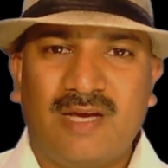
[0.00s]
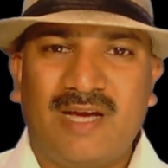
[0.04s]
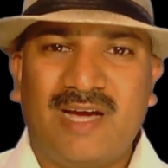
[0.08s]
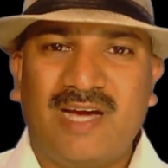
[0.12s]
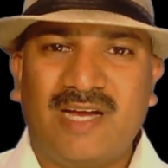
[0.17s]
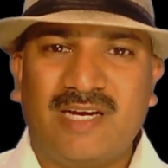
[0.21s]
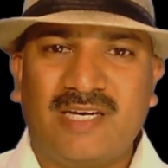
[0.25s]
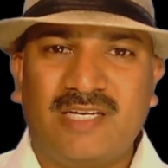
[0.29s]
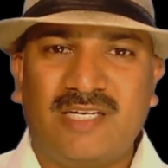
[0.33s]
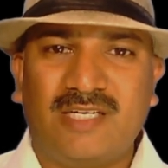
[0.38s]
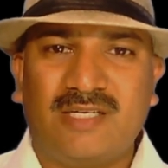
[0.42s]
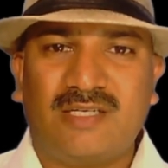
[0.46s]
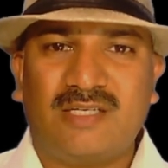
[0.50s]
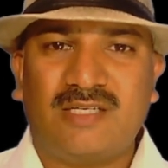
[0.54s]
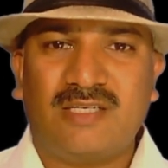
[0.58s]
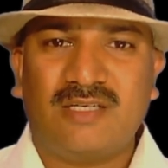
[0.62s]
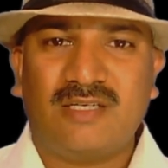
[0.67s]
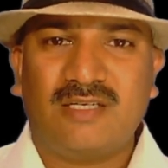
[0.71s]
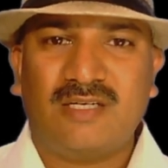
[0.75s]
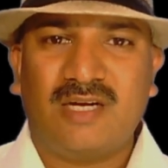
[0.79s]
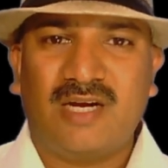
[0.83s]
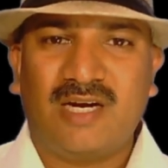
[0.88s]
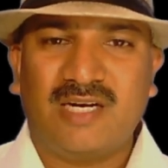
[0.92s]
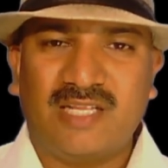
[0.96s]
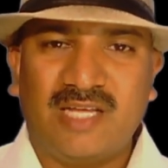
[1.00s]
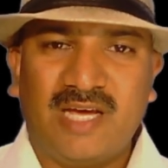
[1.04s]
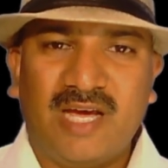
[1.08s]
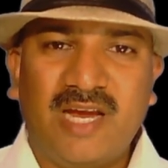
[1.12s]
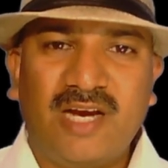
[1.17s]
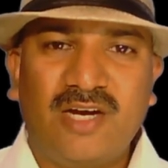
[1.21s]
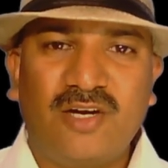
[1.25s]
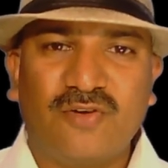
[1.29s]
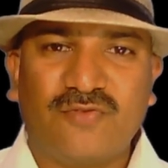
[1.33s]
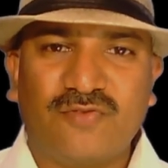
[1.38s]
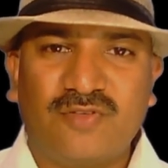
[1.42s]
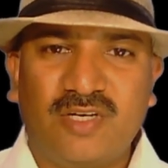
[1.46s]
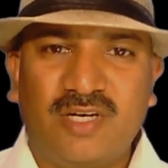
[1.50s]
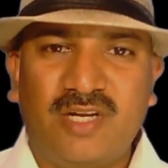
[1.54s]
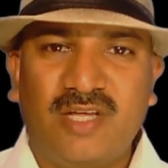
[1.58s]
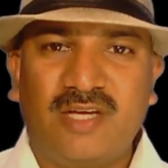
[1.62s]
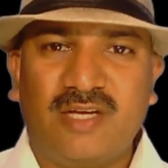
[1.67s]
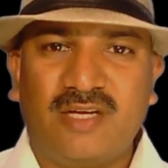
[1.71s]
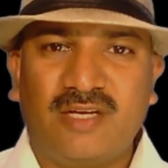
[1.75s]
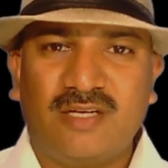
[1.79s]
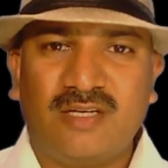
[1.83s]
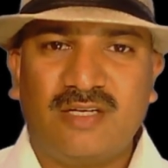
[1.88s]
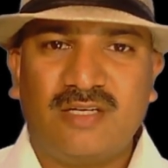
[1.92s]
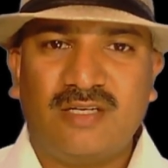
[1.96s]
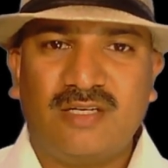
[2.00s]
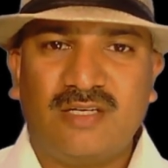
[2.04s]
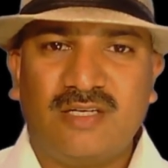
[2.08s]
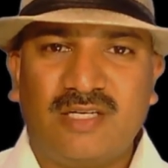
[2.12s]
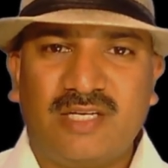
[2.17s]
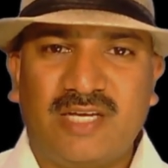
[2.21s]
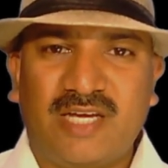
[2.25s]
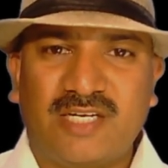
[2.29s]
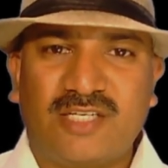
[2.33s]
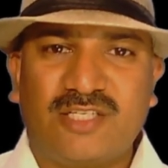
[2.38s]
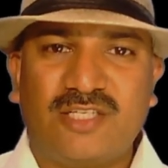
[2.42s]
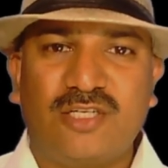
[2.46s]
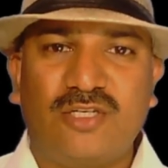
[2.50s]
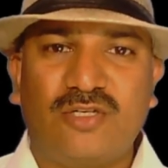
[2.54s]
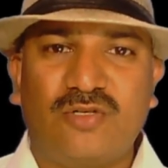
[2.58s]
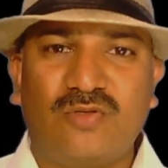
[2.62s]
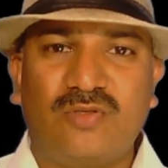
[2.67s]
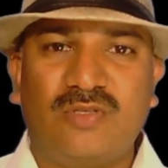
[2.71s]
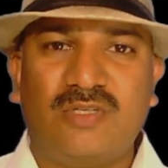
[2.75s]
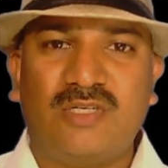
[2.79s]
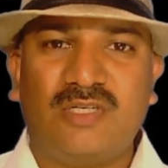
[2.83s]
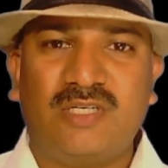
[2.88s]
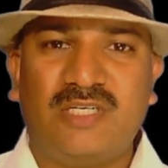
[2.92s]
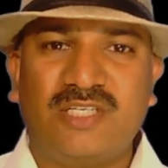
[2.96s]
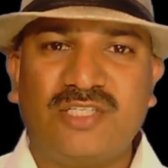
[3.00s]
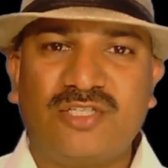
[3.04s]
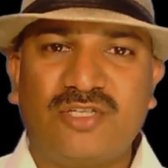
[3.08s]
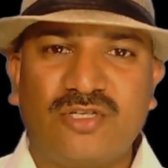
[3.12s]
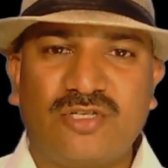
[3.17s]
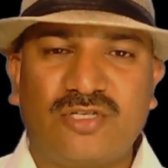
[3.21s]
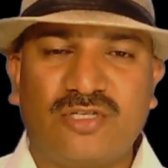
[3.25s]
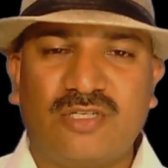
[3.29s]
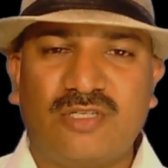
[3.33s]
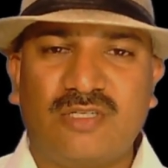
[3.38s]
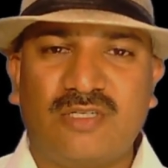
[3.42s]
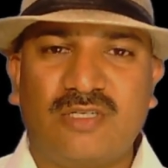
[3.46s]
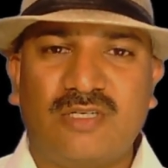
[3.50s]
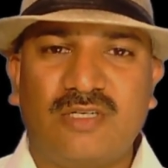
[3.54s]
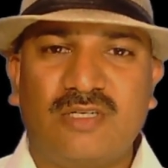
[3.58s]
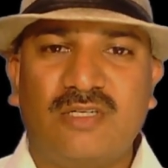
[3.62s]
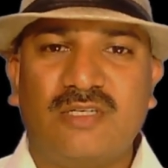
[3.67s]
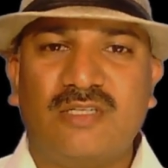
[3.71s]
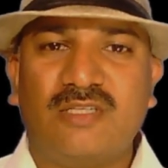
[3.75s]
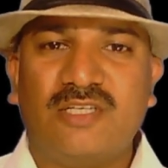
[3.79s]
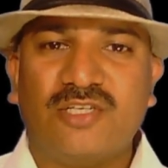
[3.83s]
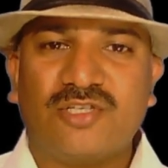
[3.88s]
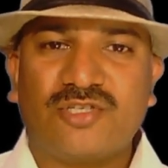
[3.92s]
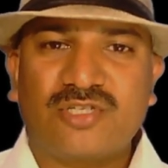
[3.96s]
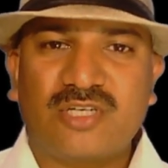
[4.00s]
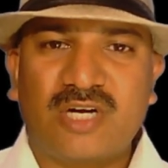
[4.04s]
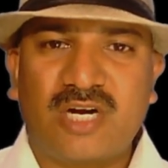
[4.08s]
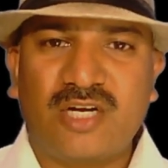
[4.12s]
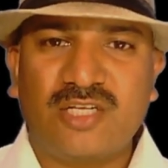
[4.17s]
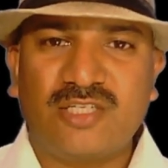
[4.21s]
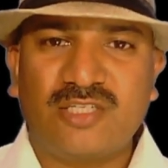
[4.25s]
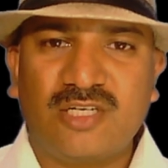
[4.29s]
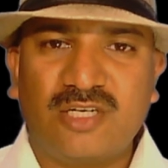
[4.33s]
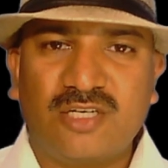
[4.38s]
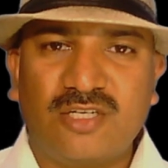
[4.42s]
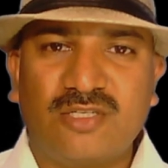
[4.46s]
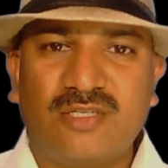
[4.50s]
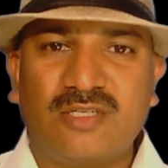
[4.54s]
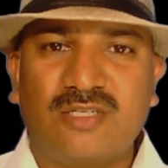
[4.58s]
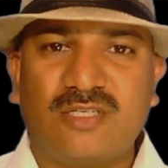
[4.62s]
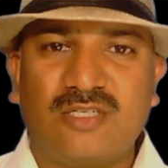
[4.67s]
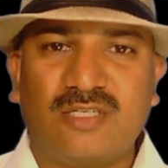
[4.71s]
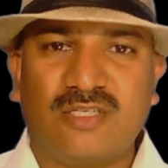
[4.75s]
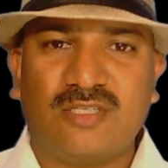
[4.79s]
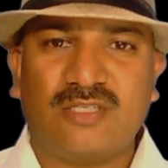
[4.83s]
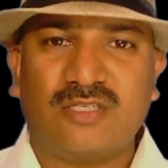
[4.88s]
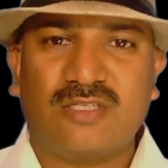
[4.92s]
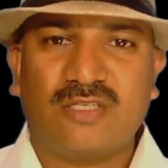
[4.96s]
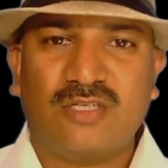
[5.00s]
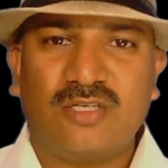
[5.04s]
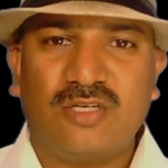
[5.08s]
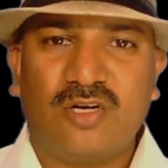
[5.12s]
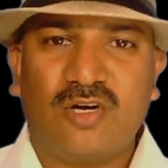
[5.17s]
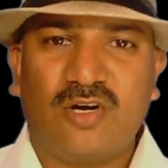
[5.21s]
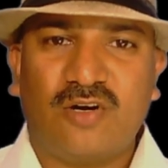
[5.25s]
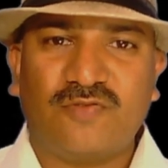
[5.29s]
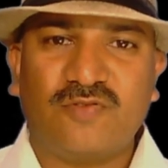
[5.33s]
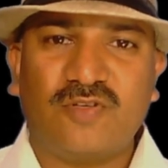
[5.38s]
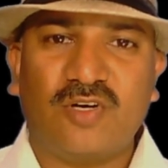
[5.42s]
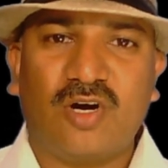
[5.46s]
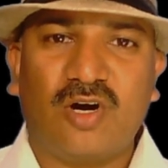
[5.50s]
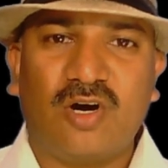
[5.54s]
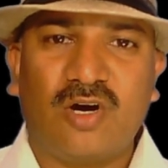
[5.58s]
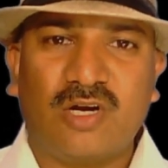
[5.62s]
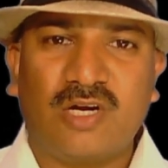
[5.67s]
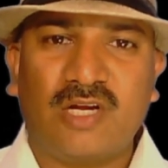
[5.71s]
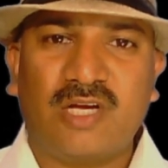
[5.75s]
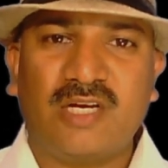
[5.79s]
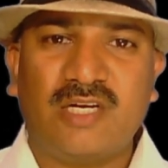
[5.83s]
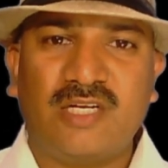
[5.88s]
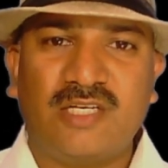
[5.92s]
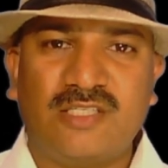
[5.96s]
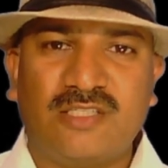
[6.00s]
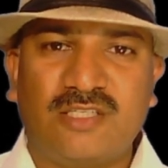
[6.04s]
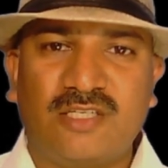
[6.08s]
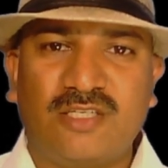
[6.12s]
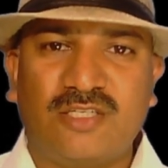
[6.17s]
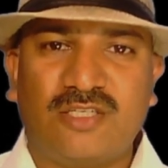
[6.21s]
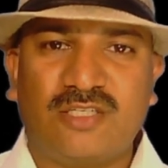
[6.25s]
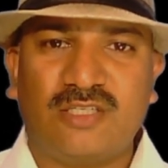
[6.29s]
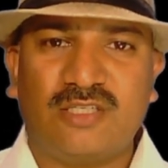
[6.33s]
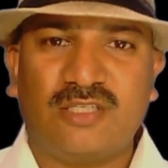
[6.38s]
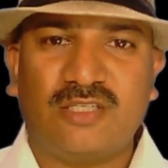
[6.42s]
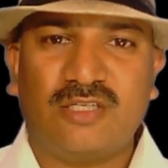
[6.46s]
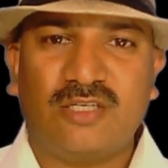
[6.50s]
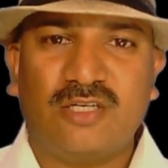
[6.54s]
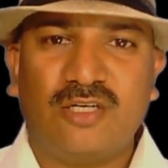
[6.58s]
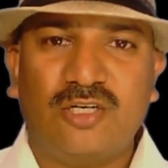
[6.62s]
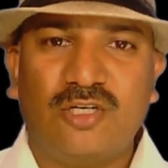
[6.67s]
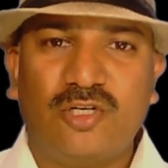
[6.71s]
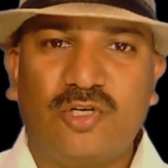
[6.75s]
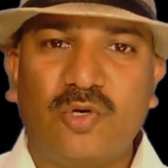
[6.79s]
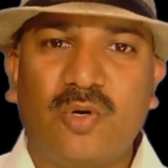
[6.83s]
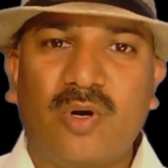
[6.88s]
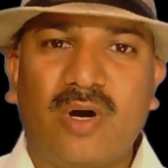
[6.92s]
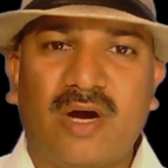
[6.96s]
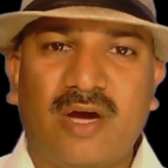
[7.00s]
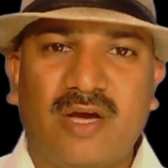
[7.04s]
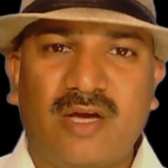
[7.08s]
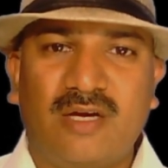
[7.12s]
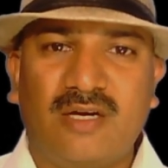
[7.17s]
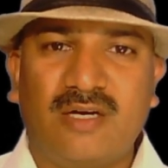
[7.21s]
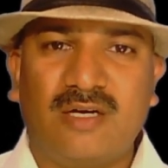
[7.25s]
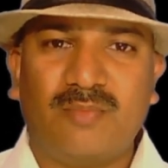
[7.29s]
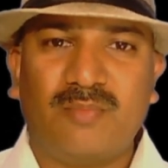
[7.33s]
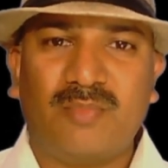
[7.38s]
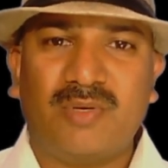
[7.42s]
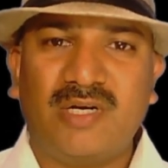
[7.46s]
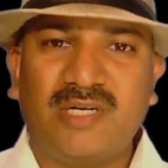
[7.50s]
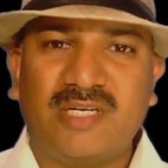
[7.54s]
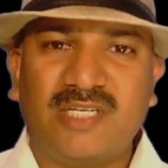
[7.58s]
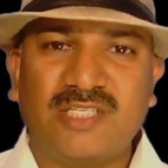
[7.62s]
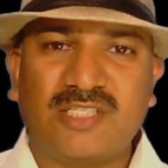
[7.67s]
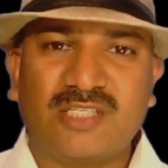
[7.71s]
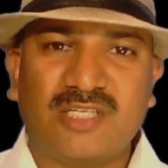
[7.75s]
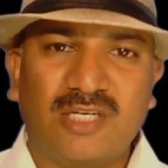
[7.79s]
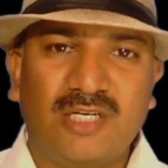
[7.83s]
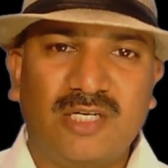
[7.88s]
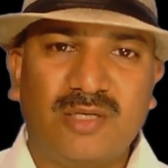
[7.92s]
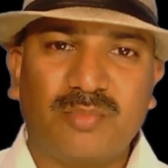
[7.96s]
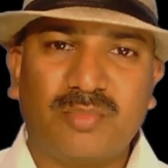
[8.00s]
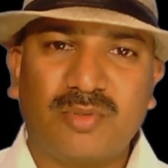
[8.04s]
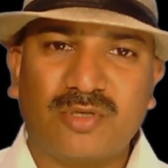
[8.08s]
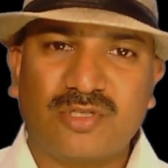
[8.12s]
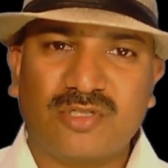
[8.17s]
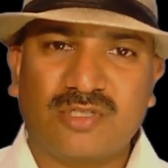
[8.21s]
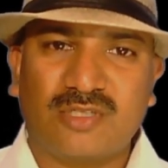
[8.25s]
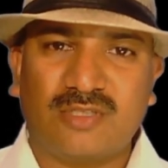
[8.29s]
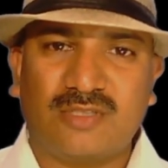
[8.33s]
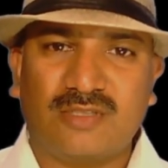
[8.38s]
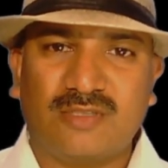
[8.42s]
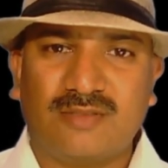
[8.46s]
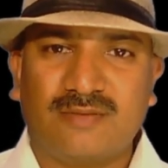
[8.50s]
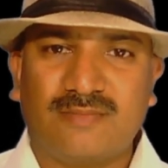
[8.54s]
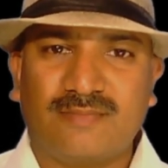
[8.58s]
And it, at the end of the day, gets into the decision, the strategic decisions of the organization to hire a multi-skilled person.